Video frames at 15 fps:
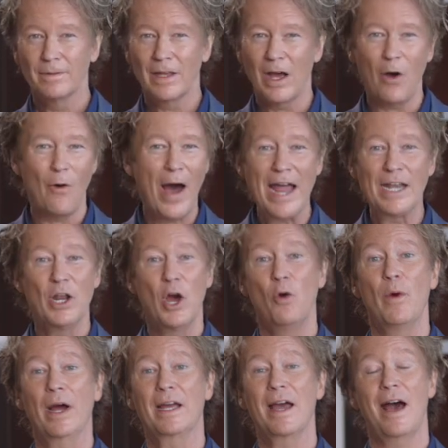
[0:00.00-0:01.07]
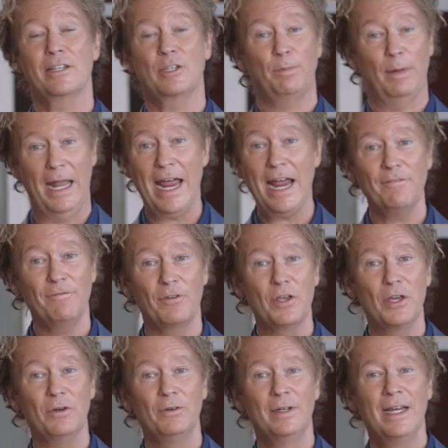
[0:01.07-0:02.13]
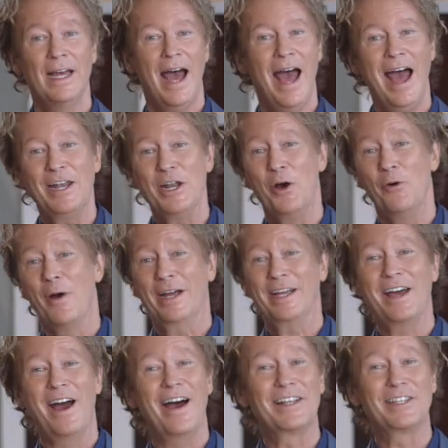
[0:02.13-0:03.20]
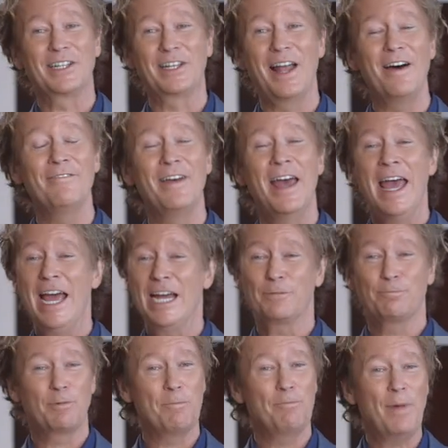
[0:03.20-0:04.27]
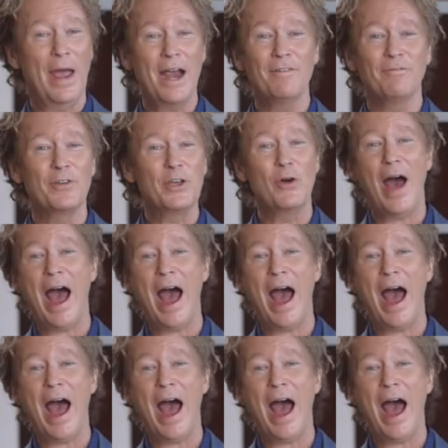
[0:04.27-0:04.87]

Oh, I know what God's planned for you. I know what God's love has prepared for you.